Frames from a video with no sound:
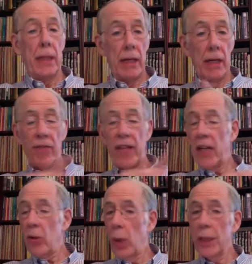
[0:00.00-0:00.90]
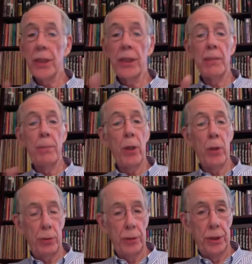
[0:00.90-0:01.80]
If that question is
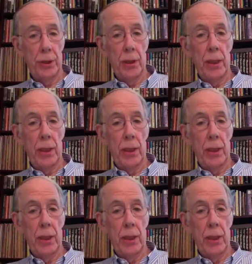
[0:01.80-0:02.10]
posed